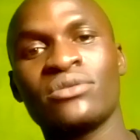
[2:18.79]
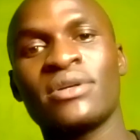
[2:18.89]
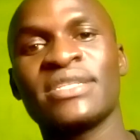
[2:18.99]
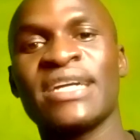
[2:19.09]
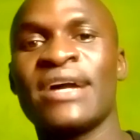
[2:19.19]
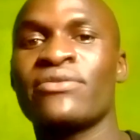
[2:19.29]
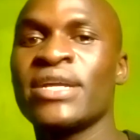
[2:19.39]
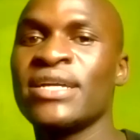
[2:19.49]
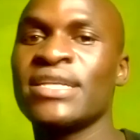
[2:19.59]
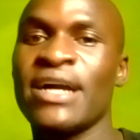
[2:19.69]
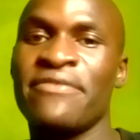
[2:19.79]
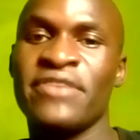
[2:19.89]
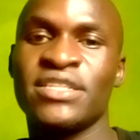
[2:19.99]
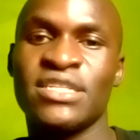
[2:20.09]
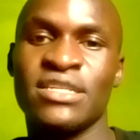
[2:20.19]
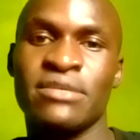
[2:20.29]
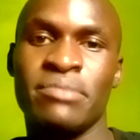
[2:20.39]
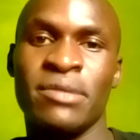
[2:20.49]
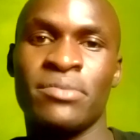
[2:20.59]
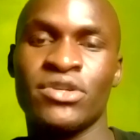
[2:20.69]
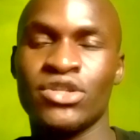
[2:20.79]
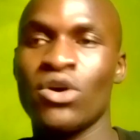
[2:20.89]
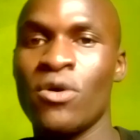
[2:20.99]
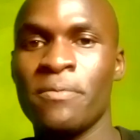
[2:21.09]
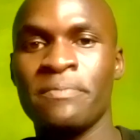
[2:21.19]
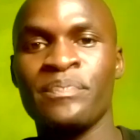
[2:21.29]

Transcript: ones that are really affecting the people. So